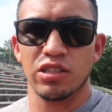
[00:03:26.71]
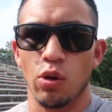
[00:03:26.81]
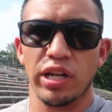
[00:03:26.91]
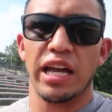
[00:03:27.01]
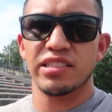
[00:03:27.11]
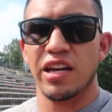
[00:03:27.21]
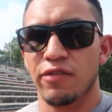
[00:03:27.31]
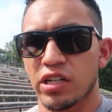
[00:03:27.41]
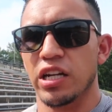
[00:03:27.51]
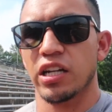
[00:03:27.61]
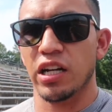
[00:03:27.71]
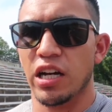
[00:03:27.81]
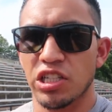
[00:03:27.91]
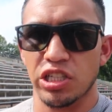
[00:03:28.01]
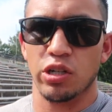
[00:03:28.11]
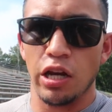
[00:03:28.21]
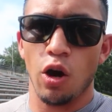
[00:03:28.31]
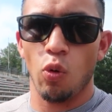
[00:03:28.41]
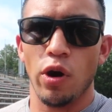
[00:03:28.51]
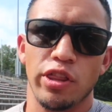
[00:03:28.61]
so in case they ever get a concussion, they
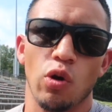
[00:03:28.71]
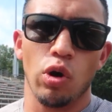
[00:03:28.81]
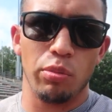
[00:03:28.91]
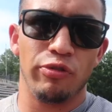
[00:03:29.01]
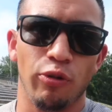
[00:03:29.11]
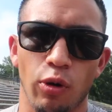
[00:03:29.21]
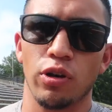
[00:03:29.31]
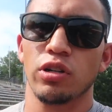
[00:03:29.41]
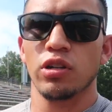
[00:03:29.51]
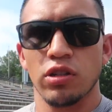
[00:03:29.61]
know where they were before,